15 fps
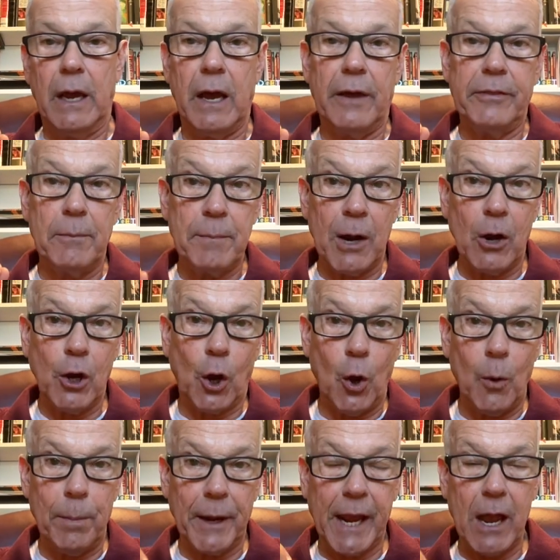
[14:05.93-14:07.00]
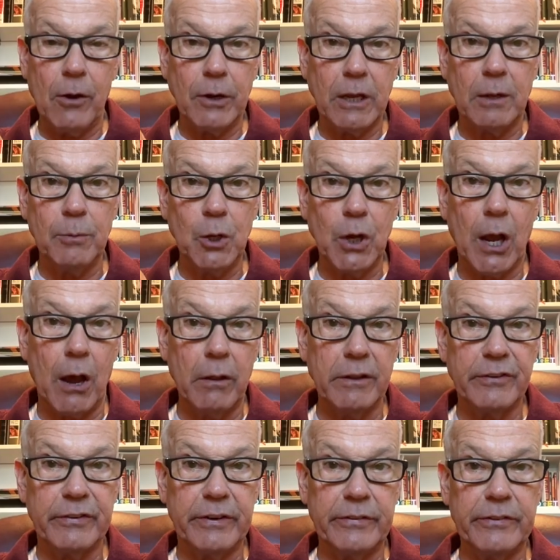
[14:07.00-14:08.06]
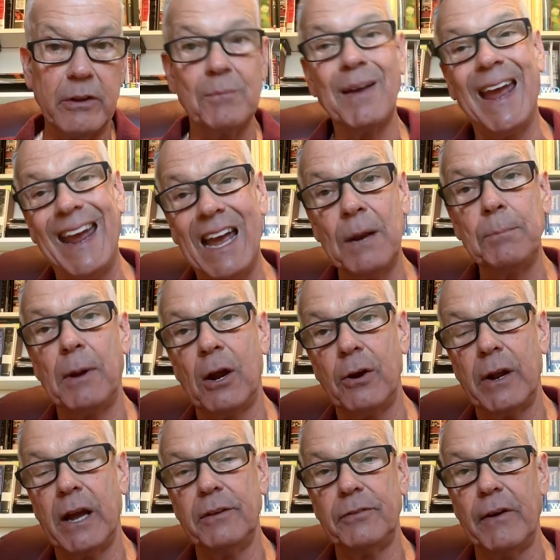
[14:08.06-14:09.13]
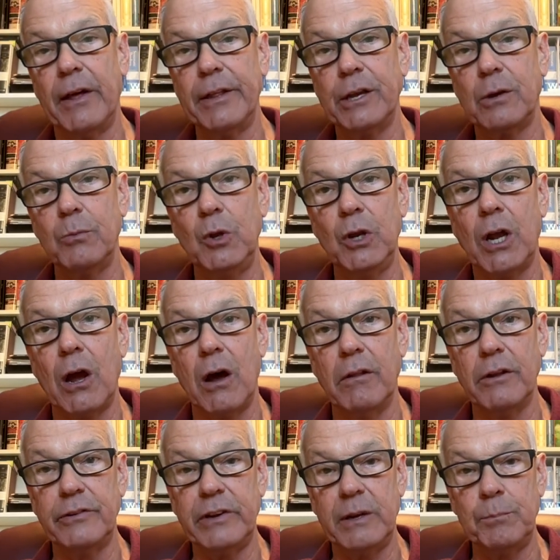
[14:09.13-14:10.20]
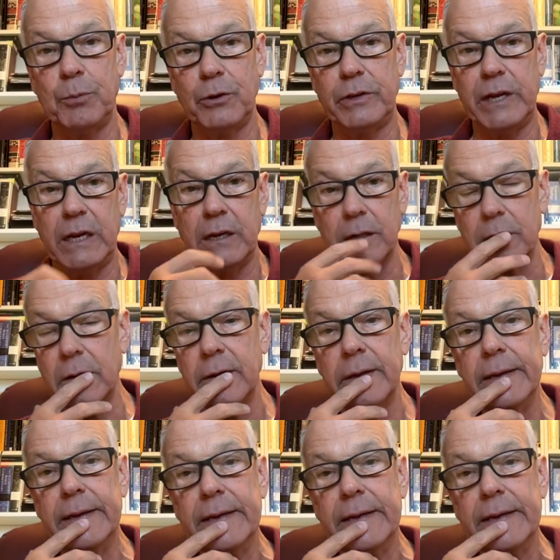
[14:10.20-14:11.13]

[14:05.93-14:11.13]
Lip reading: the Maricopa County Community College system and Paradise Valley Community College in particular